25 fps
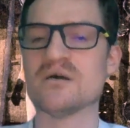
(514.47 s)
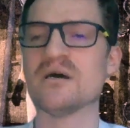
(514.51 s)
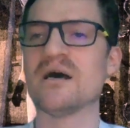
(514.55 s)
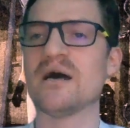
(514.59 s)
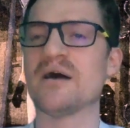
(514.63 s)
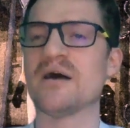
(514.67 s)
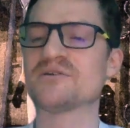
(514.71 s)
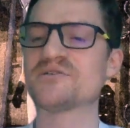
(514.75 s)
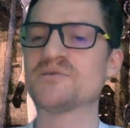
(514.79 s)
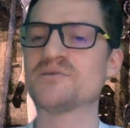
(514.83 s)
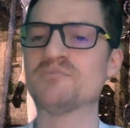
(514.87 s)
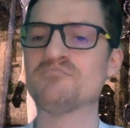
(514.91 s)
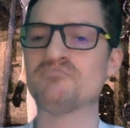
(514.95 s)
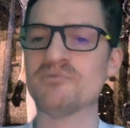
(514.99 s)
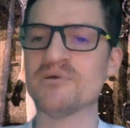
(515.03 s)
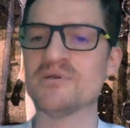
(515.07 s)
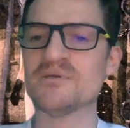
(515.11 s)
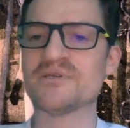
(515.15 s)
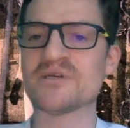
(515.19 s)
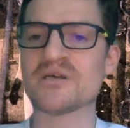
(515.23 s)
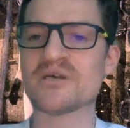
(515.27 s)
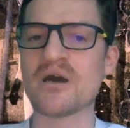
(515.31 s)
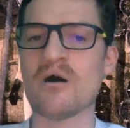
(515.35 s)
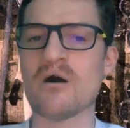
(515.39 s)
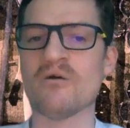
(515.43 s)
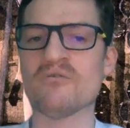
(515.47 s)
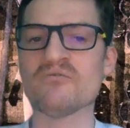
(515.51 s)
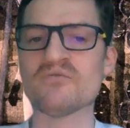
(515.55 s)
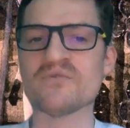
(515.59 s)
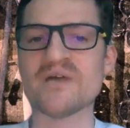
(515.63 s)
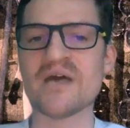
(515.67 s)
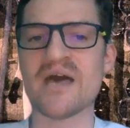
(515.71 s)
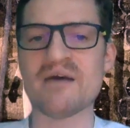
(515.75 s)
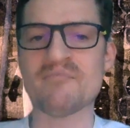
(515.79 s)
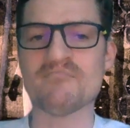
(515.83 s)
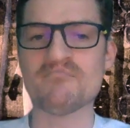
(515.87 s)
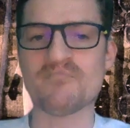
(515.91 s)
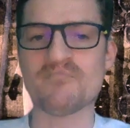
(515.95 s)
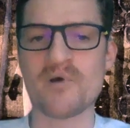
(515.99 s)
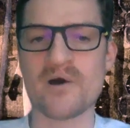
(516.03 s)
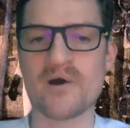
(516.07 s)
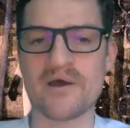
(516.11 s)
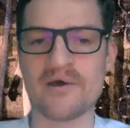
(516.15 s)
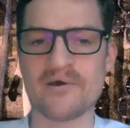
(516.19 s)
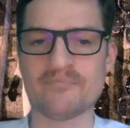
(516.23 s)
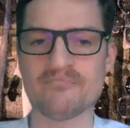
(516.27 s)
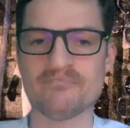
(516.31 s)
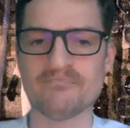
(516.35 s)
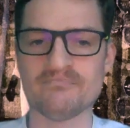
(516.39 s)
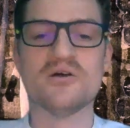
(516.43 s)
and to the building of the
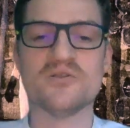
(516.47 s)
empire.